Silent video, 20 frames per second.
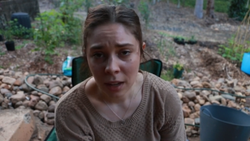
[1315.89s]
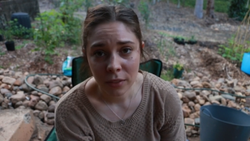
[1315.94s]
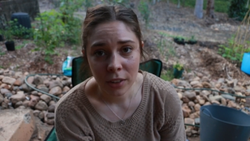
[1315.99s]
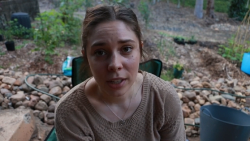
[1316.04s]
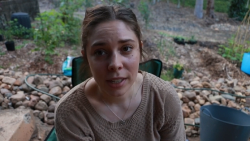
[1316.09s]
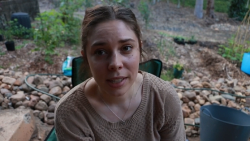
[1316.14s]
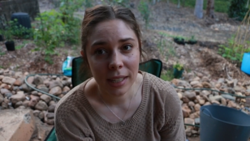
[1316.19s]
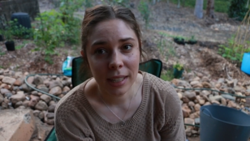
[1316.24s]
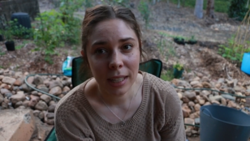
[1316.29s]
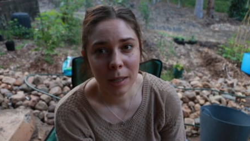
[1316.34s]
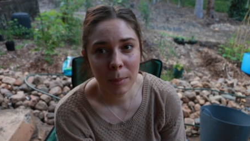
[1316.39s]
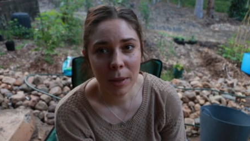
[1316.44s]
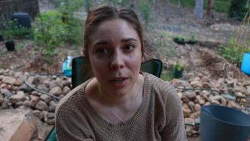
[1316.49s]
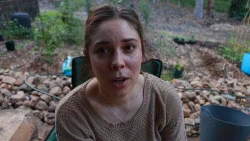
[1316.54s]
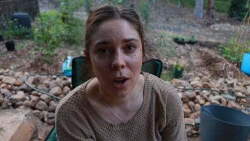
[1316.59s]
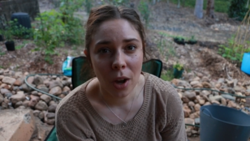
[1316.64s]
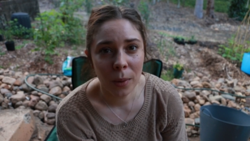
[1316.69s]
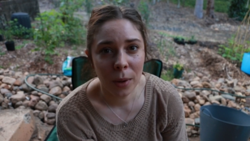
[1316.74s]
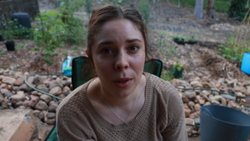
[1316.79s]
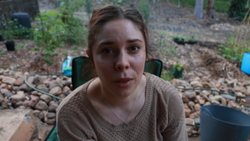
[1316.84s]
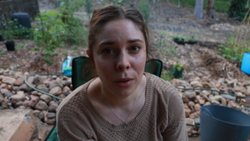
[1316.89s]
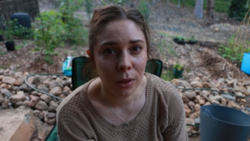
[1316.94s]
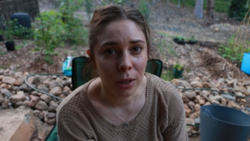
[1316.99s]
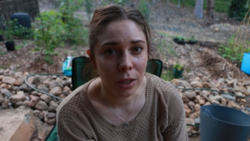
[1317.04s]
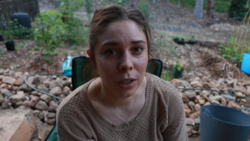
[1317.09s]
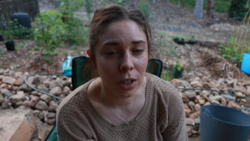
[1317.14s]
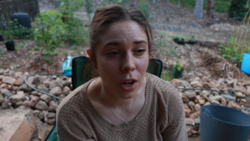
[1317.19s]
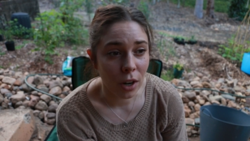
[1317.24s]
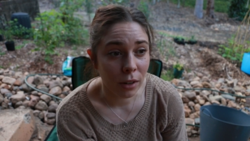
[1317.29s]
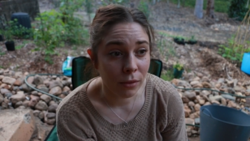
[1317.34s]
I've recently been going
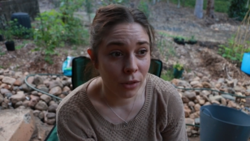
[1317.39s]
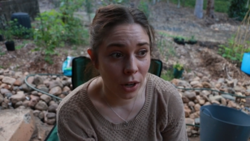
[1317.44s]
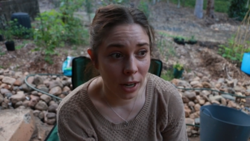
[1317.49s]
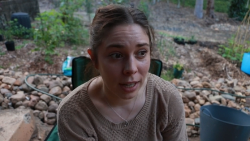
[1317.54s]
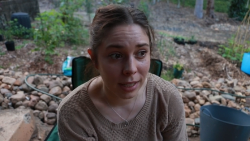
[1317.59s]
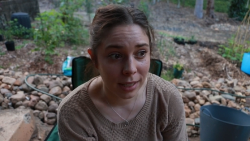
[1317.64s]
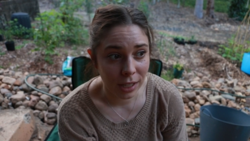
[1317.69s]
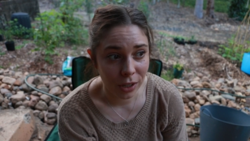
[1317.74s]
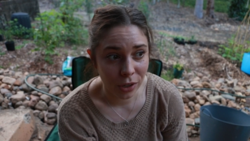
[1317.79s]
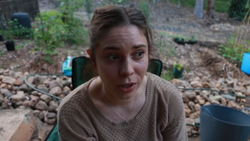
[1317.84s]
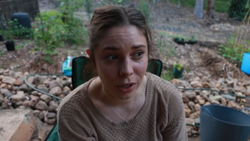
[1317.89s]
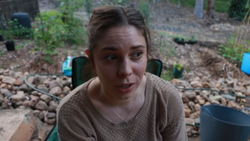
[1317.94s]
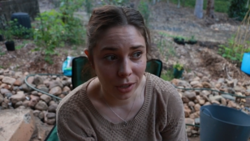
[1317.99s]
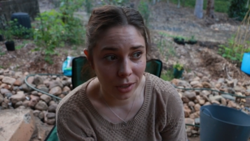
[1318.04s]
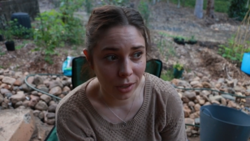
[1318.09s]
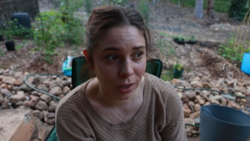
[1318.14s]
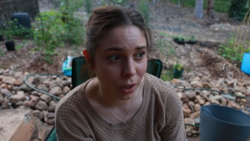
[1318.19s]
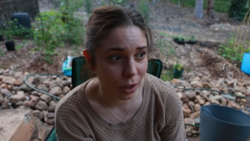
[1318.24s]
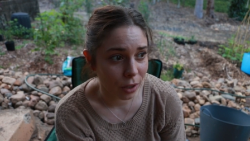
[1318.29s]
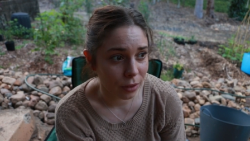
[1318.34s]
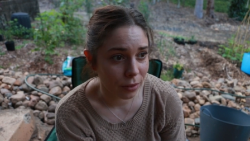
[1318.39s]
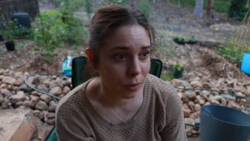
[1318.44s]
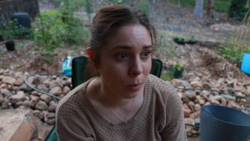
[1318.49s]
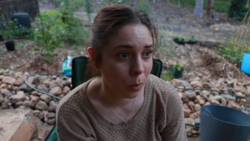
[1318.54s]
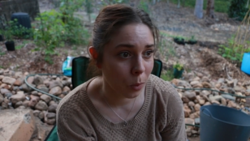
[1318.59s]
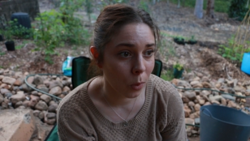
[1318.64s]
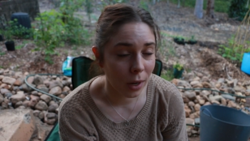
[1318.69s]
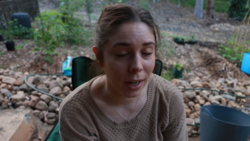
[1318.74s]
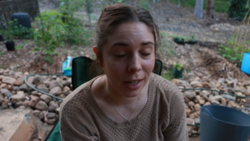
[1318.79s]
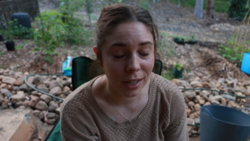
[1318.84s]
through a lot of transitions
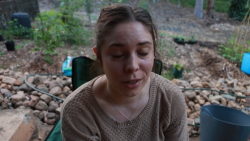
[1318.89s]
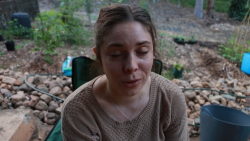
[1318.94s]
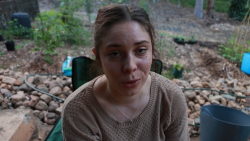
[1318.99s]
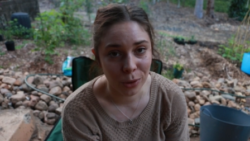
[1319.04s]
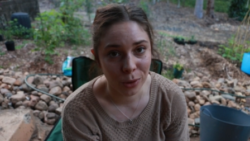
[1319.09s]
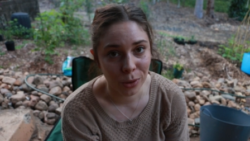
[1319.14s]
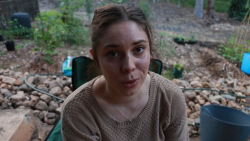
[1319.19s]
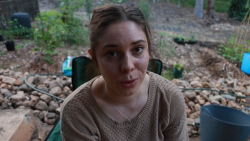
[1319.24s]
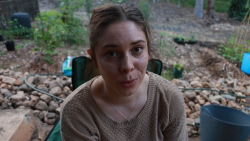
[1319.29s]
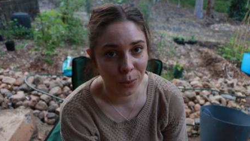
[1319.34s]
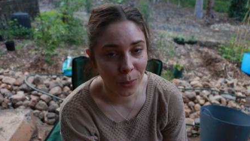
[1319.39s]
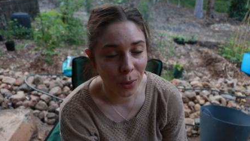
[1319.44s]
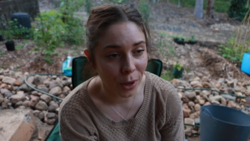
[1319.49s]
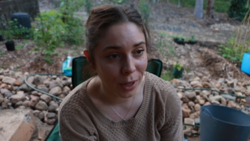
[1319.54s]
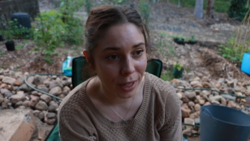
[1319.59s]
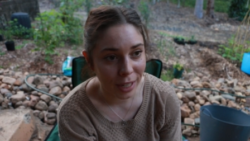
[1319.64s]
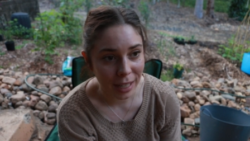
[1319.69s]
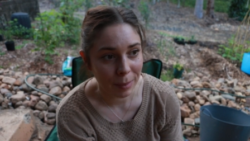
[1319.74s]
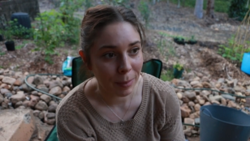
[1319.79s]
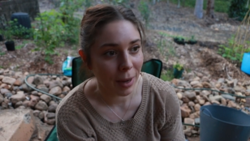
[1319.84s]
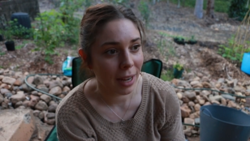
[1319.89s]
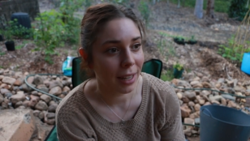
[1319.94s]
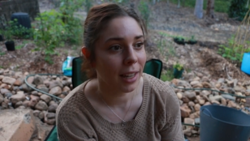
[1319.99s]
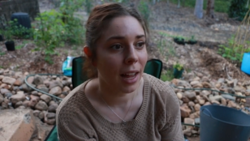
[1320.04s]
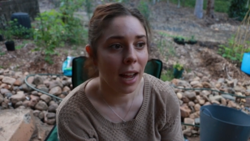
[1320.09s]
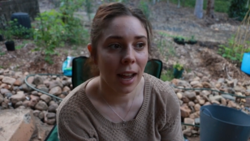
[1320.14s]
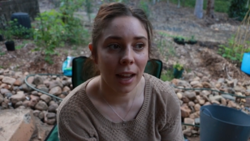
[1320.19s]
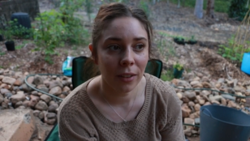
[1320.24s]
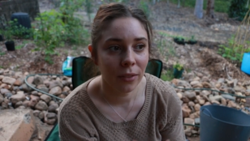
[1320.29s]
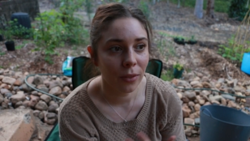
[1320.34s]
of what I do want in my
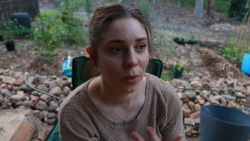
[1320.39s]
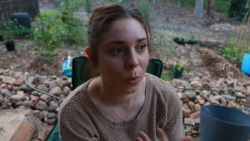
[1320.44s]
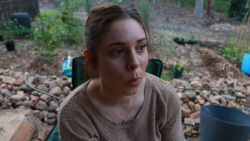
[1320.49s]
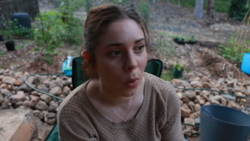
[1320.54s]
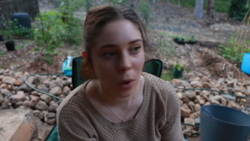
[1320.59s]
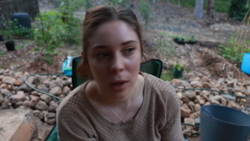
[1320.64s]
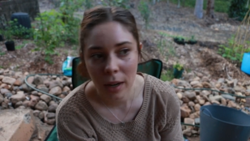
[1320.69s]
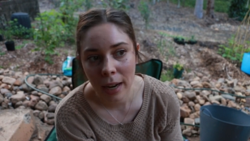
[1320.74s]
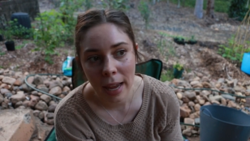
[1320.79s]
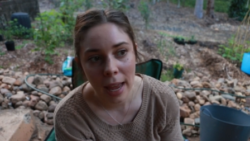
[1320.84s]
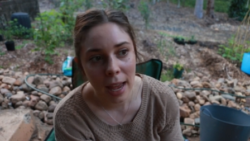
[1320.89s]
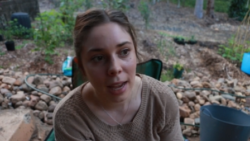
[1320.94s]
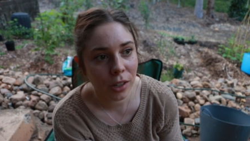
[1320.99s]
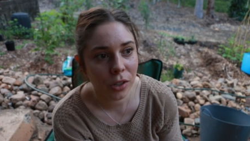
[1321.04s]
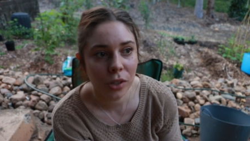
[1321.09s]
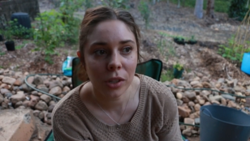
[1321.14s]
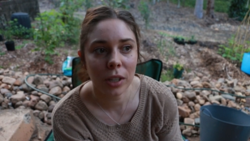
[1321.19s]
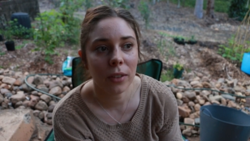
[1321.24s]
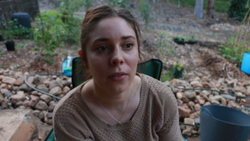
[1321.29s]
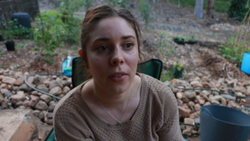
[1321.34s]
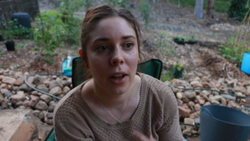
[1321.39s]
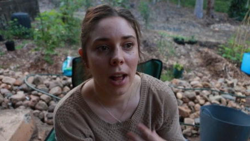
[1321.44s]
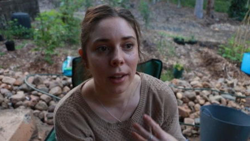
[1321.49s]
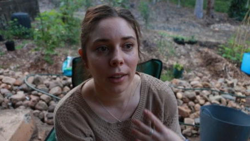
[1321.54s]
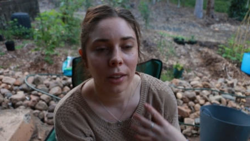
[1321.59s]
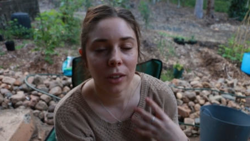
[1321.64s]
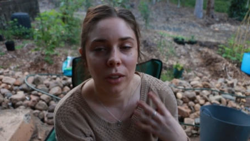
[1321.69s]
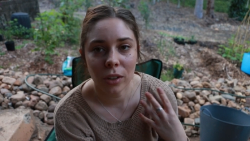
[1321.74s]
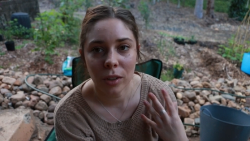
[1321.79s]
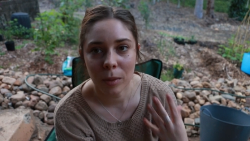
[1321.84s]
life, what I actually
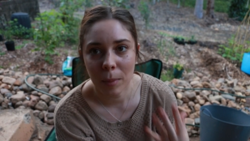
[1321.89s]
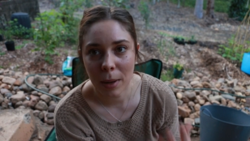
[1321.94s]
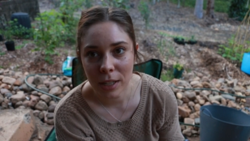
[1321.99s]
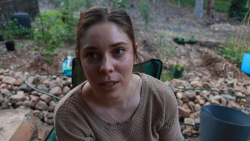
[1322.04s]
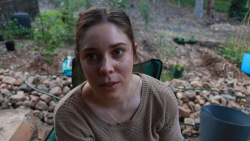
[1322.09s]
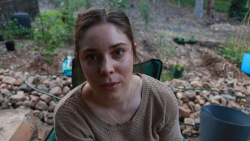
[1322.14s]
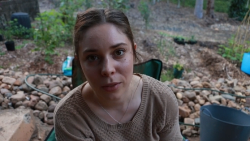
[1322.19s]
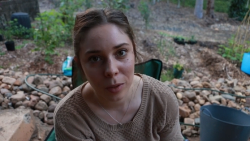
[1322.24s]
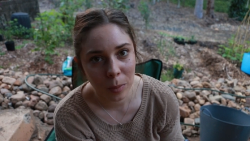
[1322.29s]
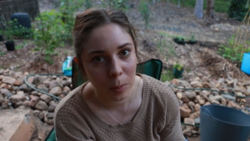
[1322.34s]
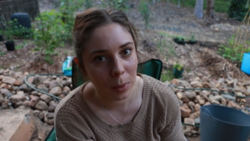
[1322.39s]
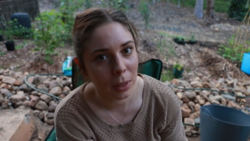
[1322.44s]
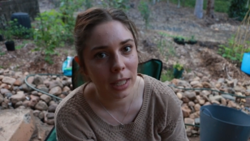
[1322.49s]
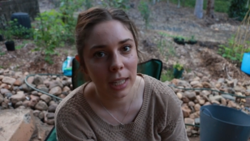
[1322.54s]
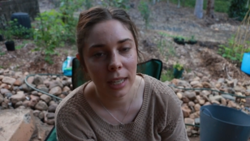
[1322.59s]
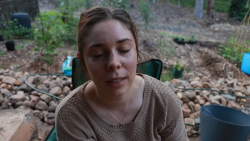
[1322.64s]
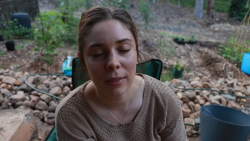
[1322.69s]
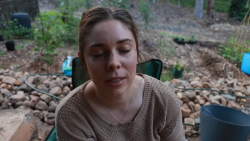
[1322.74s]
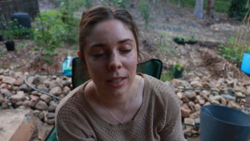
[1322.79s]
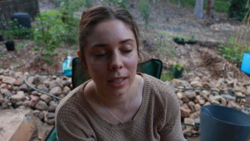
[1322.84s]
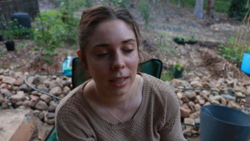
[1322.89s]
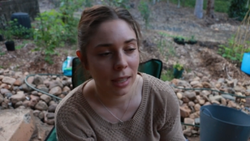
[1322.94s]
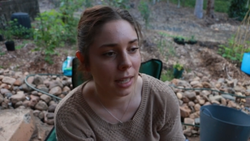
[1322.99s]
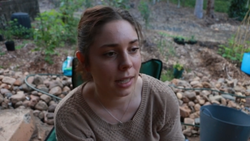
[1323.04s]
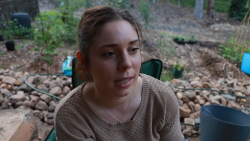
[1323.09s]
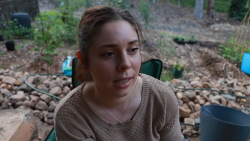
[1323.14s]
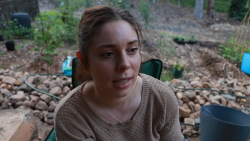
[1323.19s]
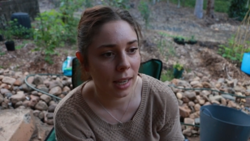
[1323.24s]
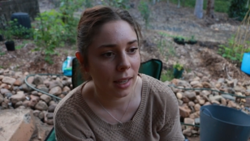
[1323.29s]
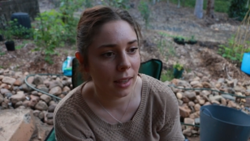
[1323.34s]
value, my different beliefs, and
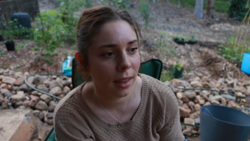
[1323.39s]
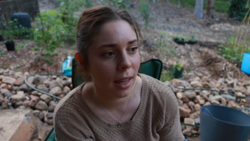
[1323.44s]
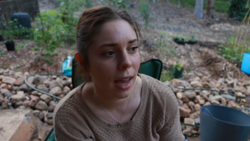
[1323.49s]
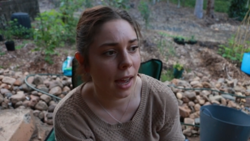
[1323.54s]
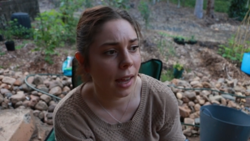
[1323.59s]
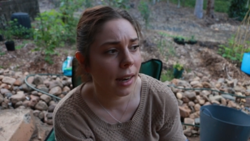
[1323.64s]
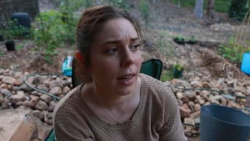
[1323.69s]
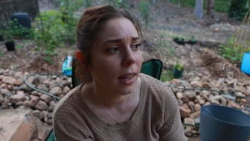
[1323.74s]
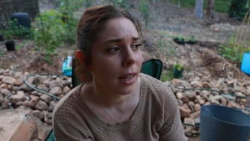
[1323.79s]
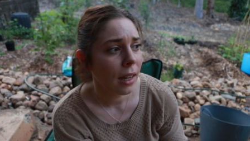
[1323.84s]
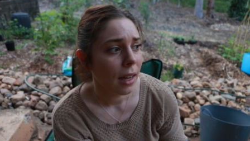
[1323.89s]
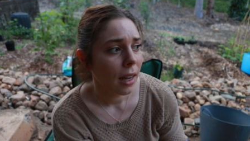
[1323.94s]
things like that.